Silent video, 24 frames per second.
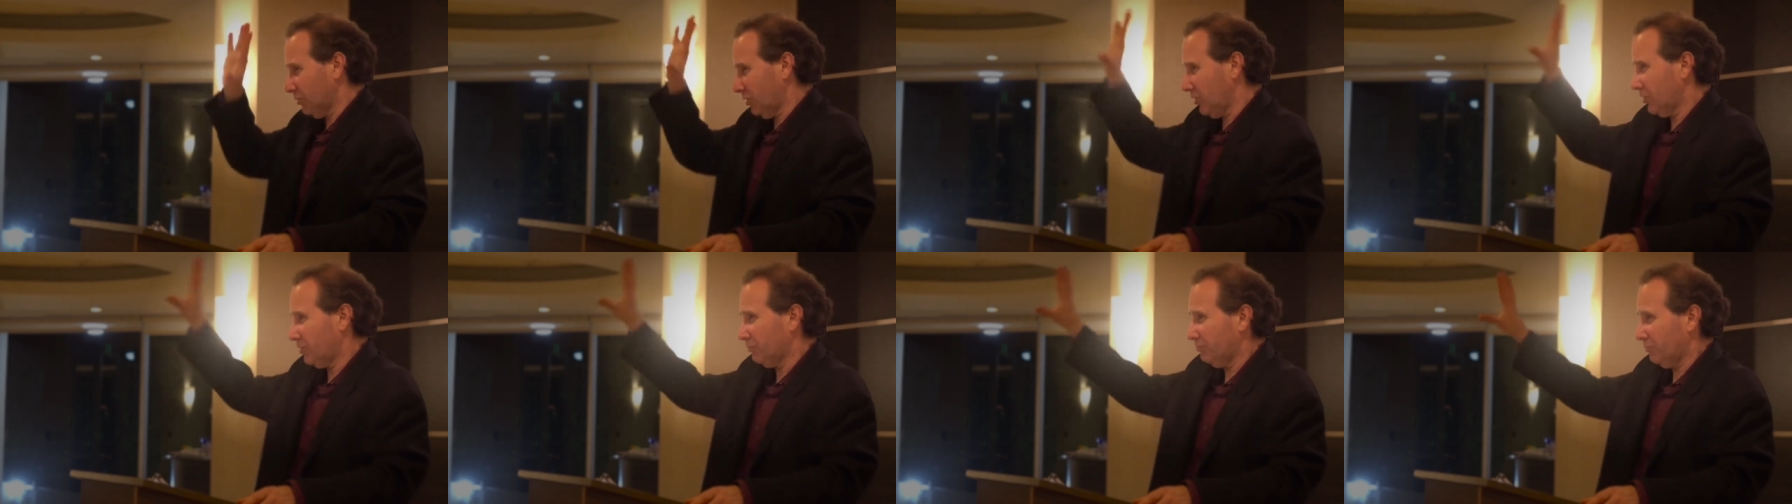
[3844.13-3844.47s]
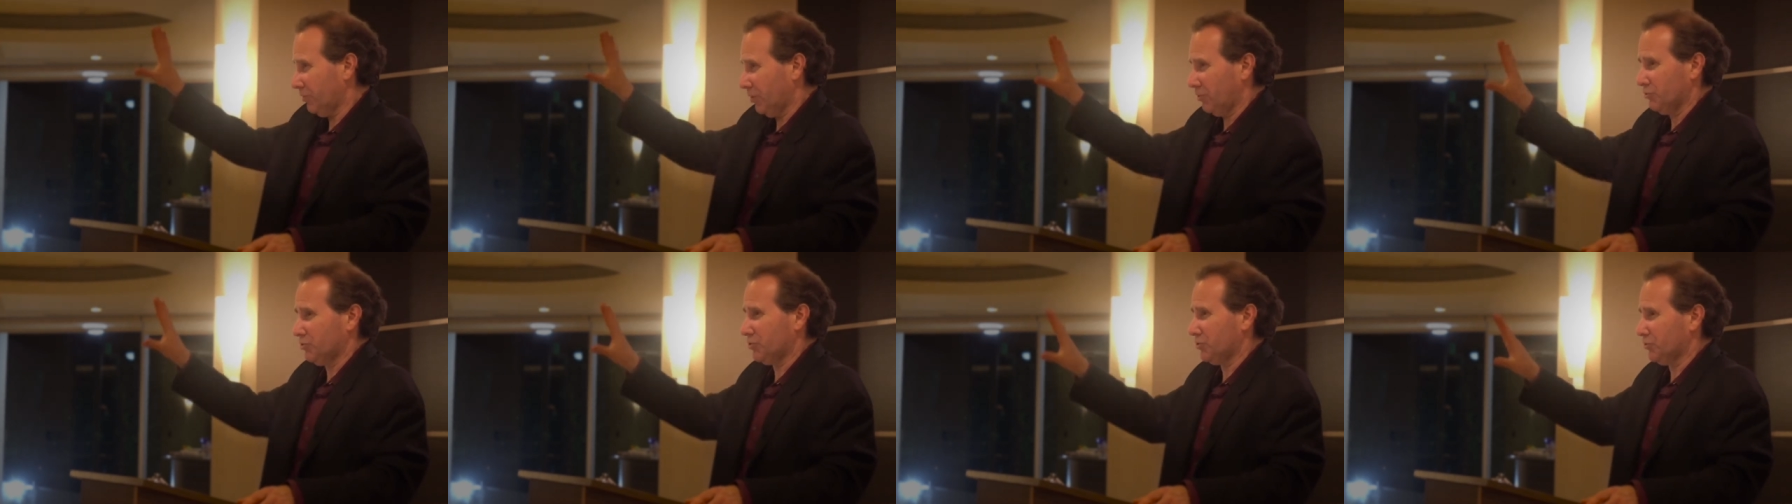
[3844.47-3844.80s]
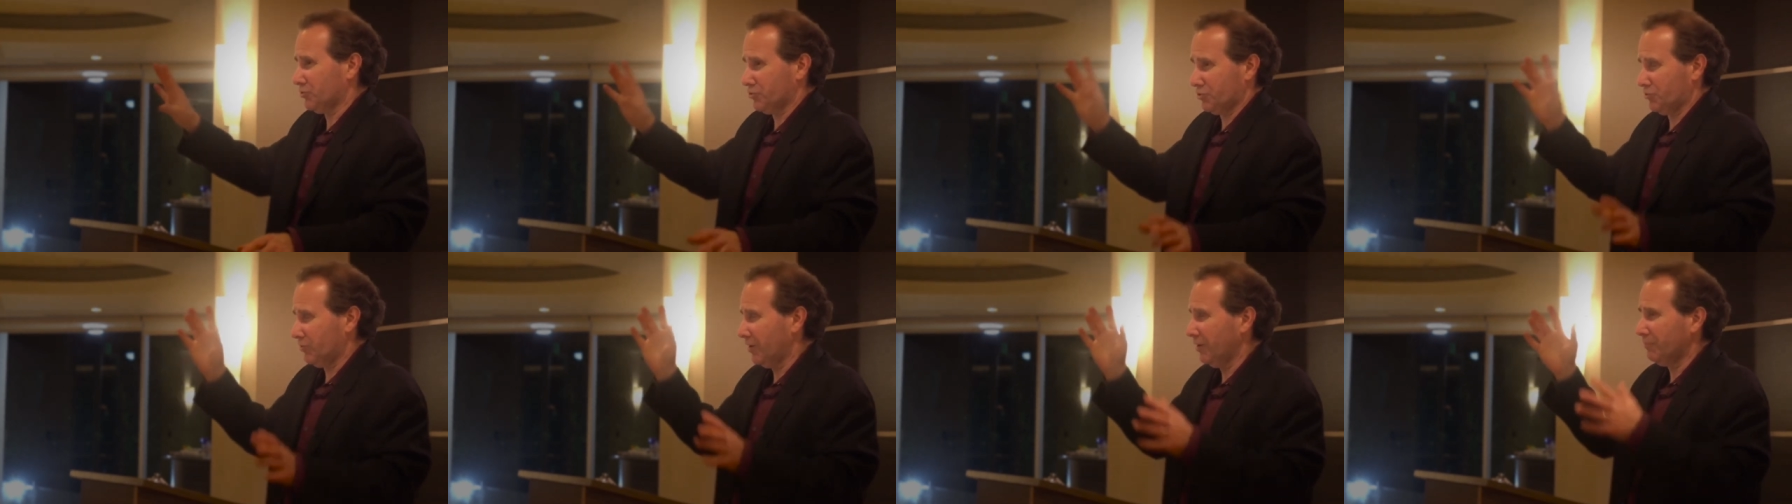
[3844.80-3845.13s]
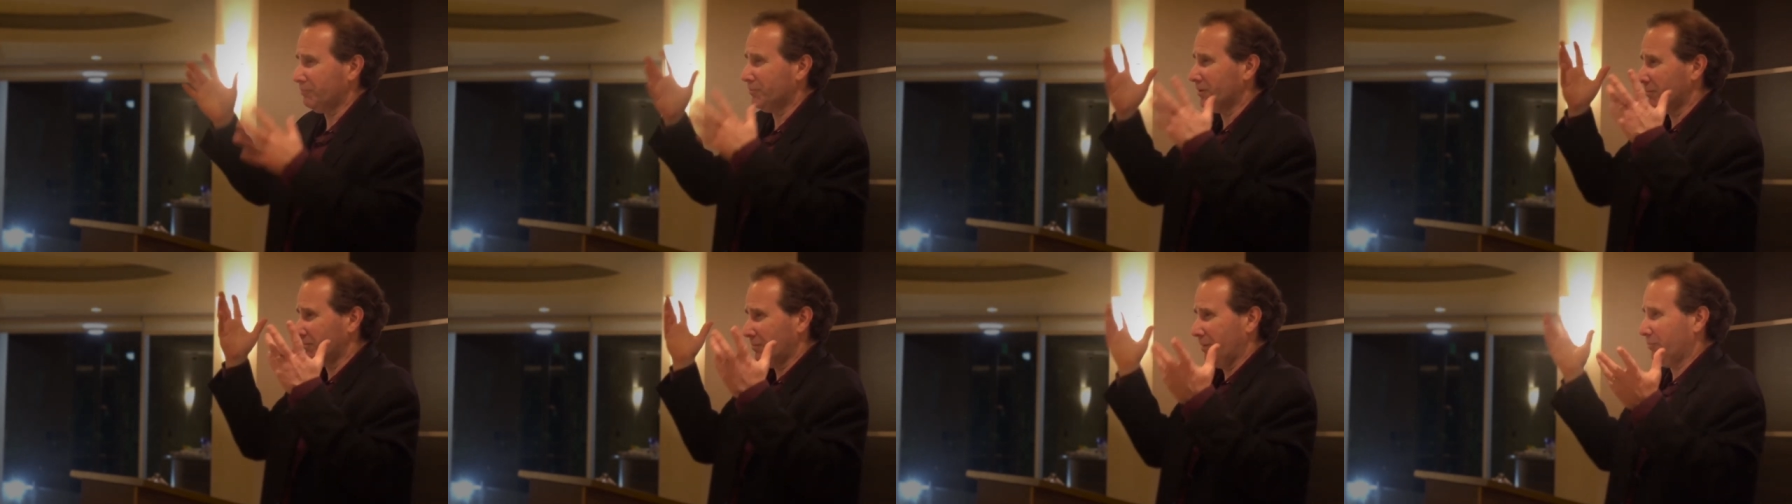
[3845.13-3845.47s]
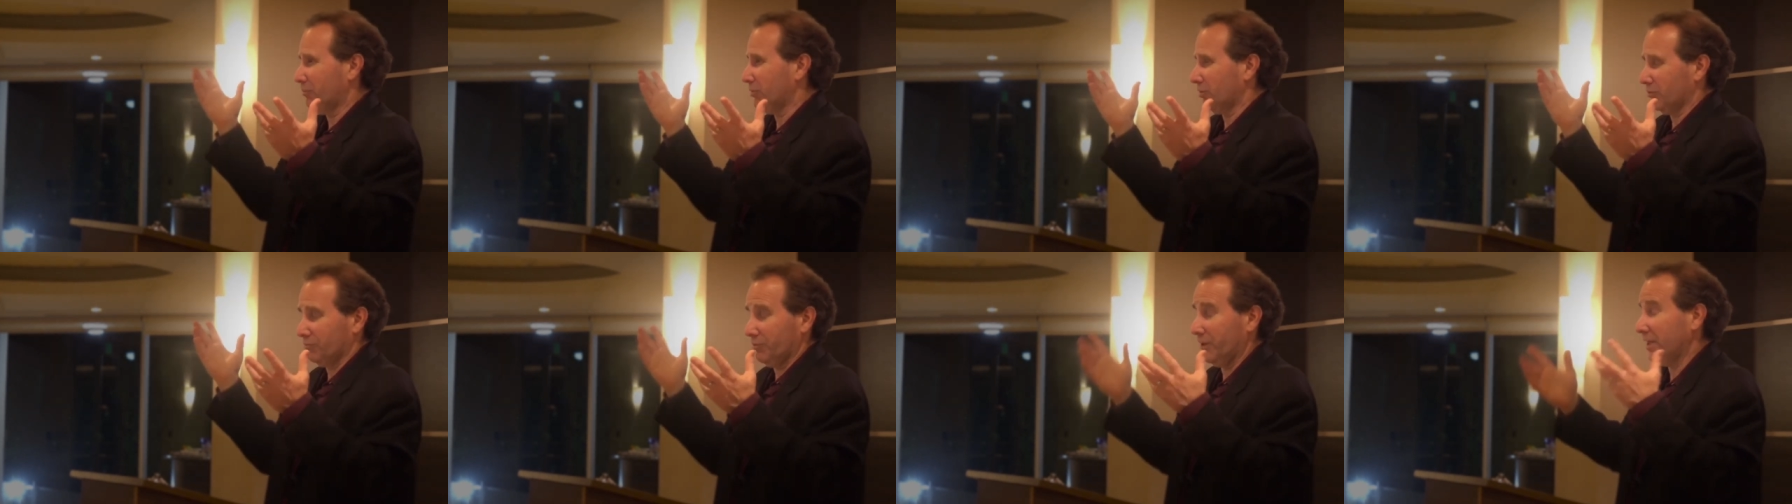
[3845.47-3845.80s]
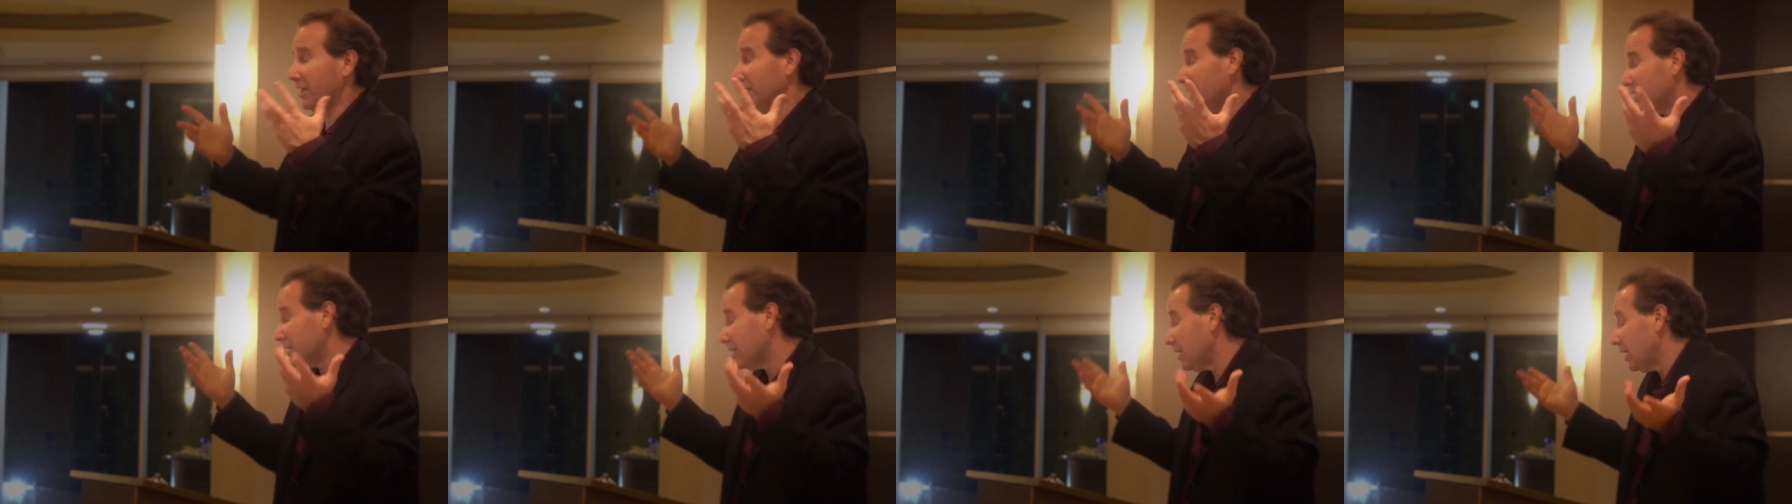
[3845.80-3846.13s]
where you can post your script and people can
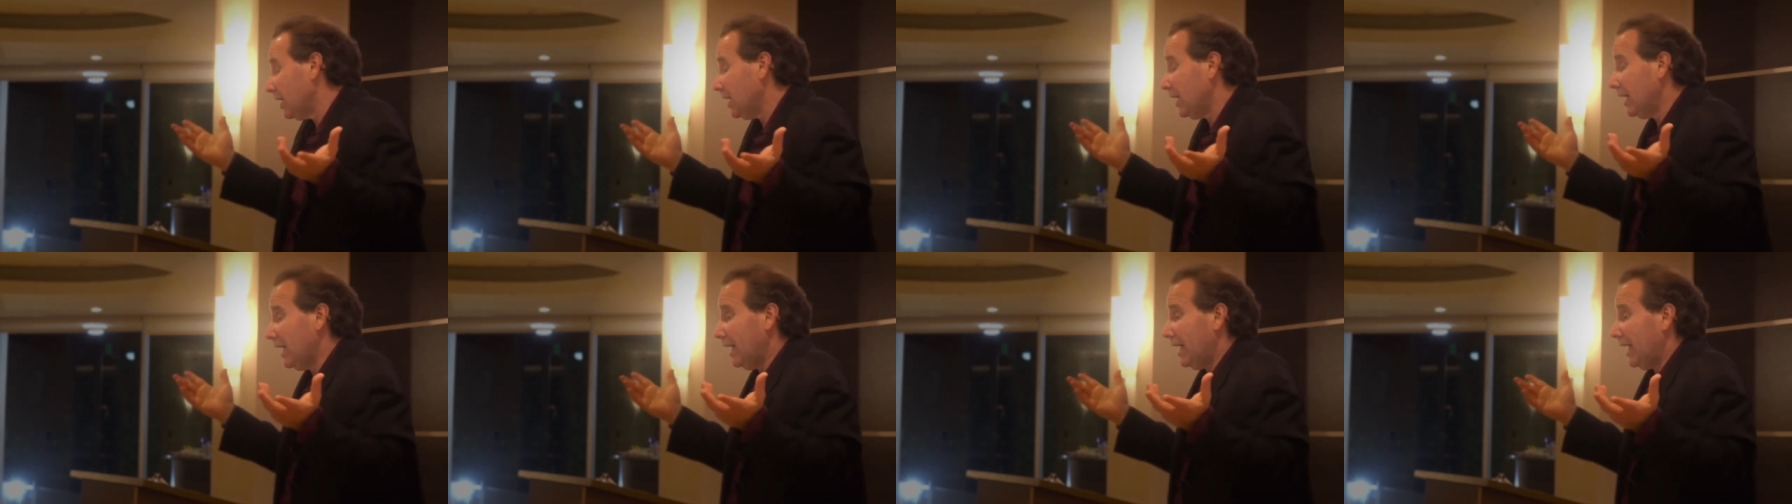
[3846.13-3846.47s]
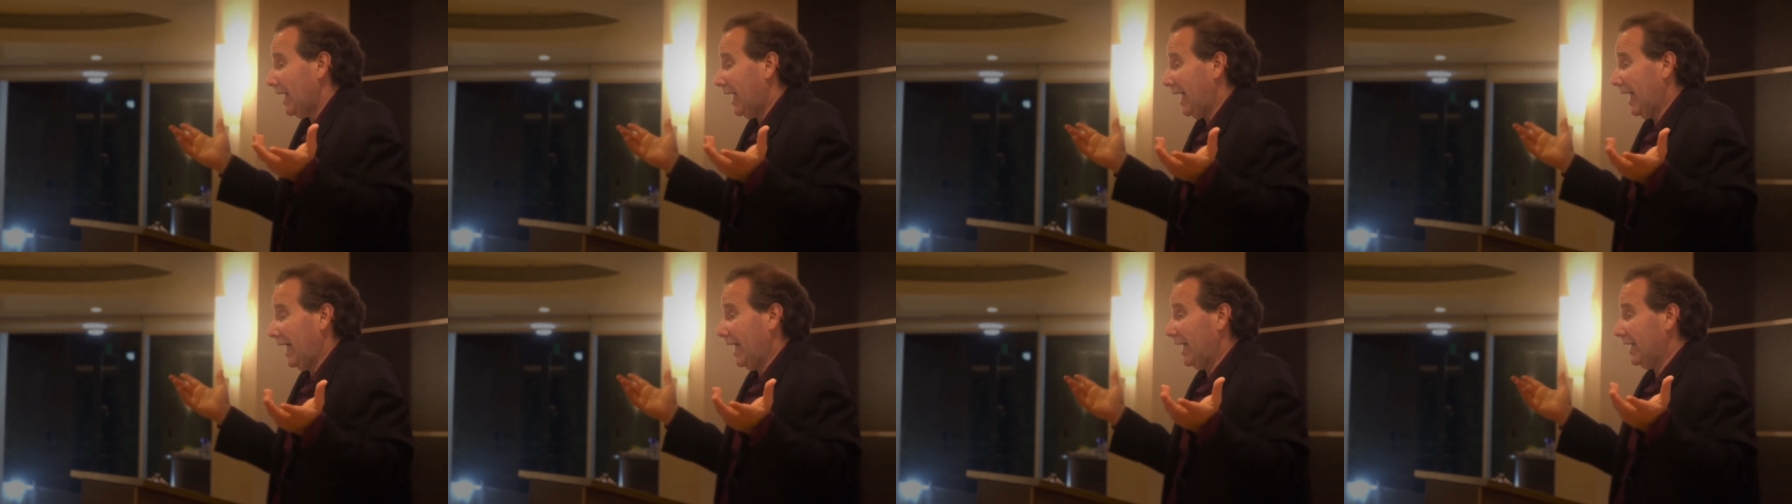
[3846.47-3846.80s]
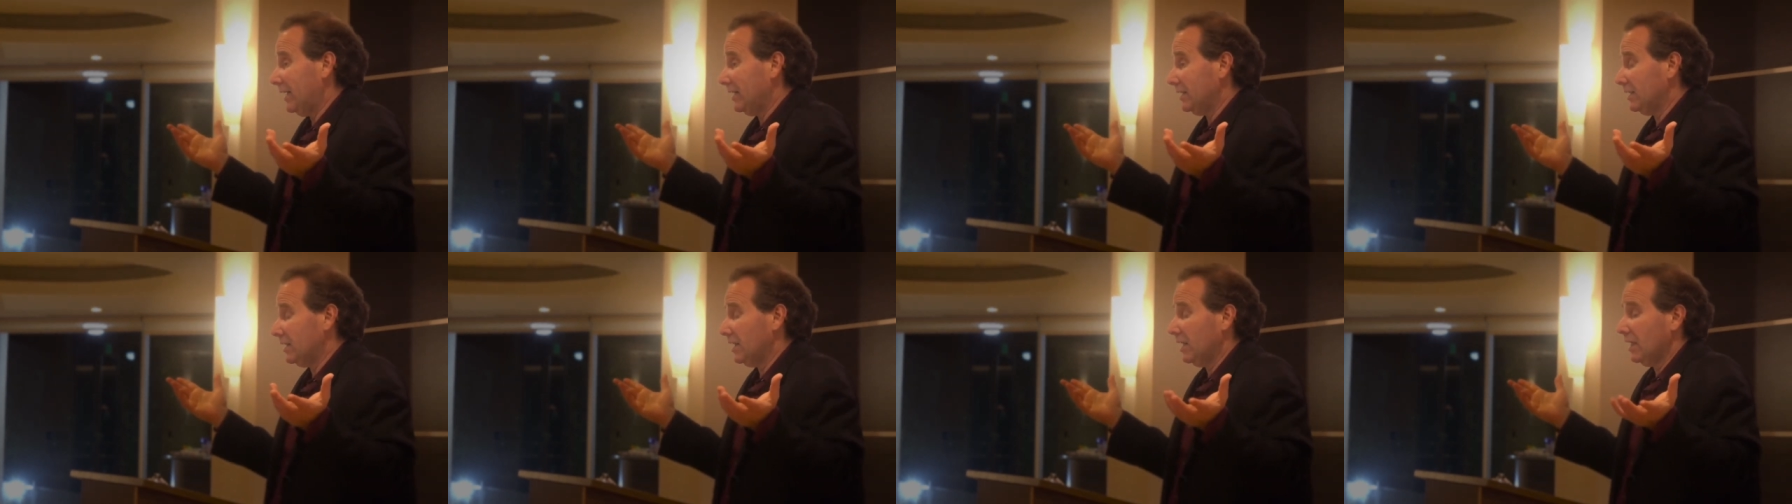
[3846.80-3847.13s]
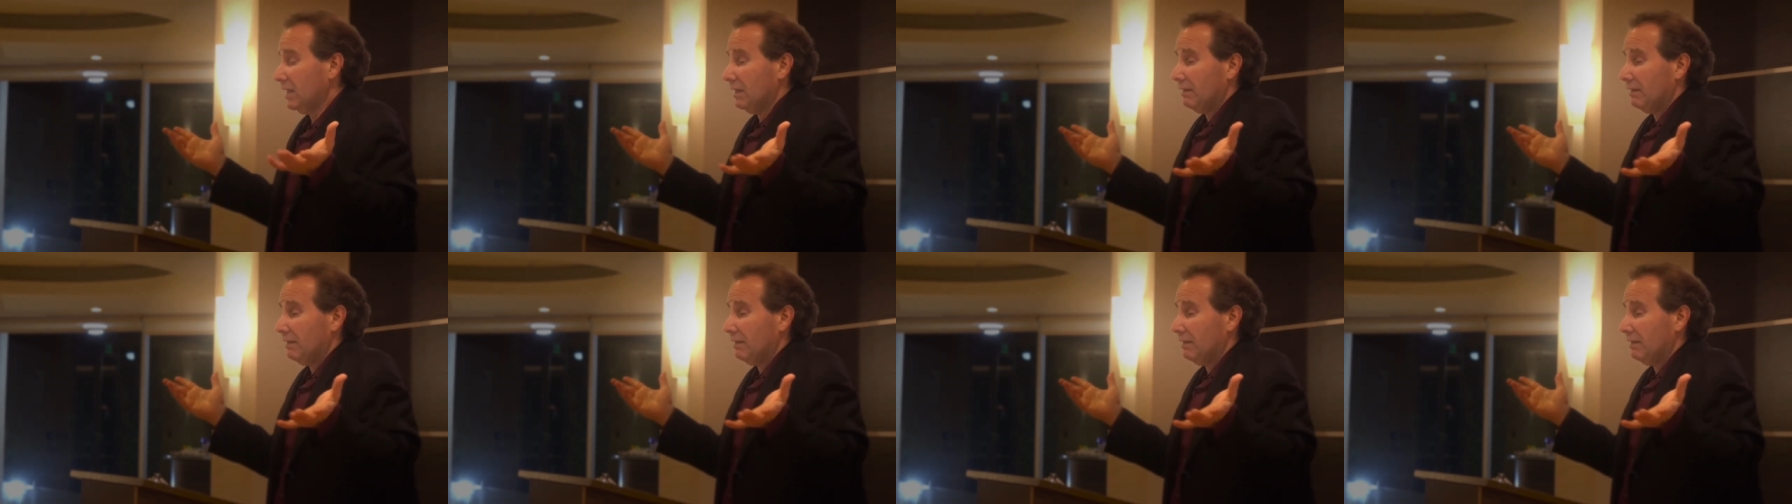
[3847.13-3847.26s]
read it. And